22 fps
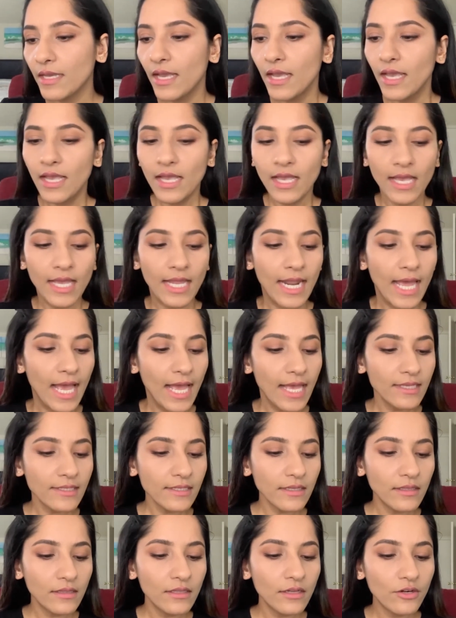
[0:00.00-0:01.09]
it has a
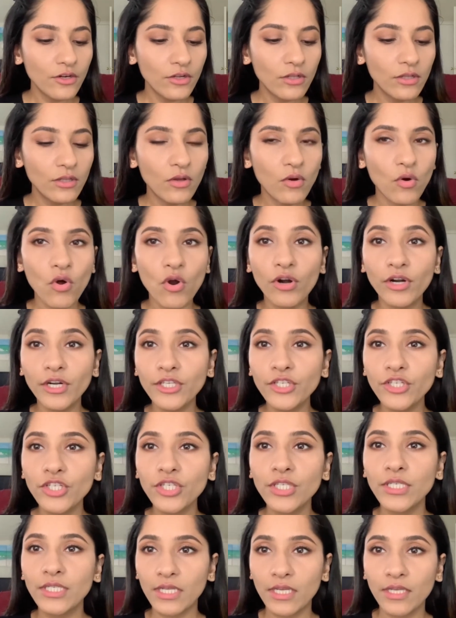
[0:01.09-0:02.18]
little orange
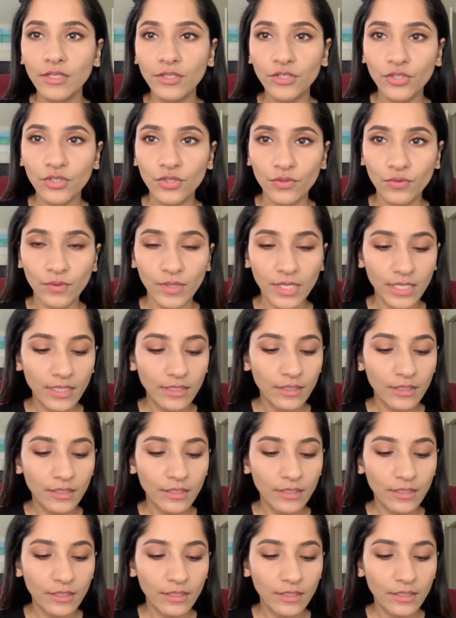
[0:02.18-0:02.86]
tint to it.